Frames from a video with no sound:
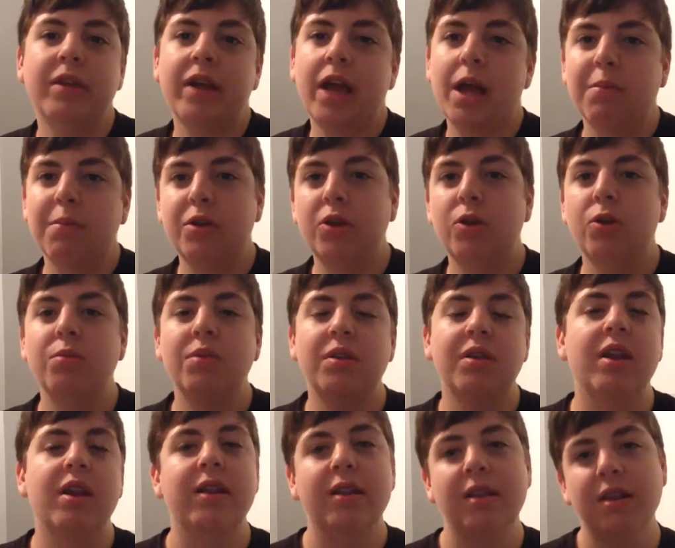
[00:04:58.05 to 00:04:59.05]
the GameCube,
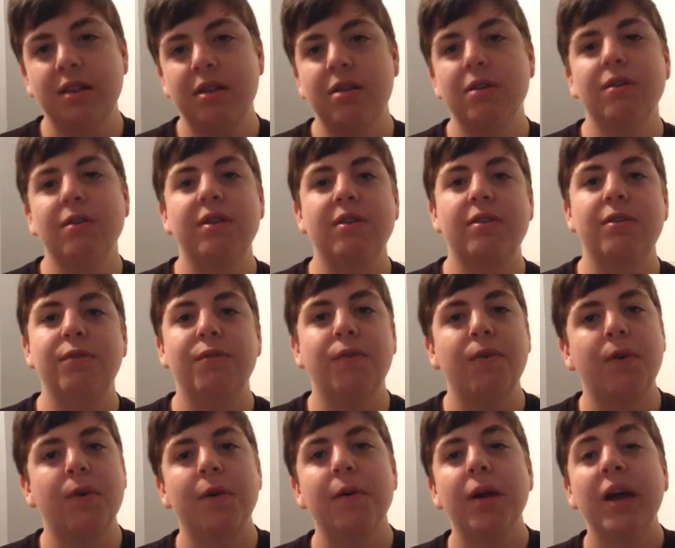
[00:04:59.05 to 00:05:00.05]
the Nintendo
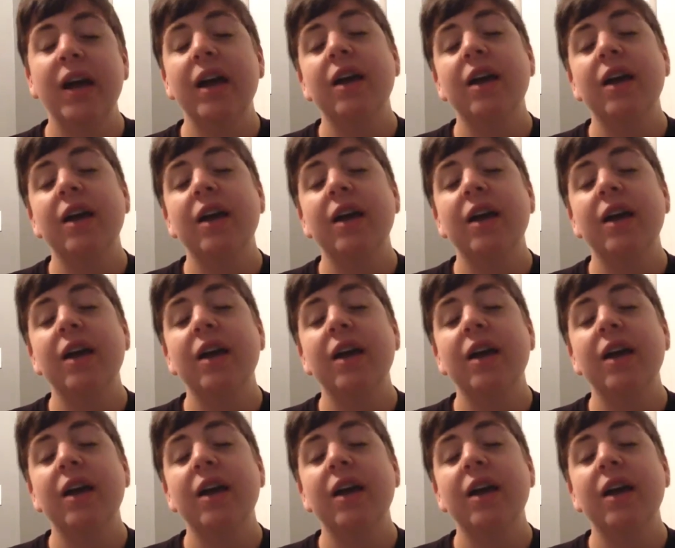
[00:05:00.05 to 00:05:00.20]
64.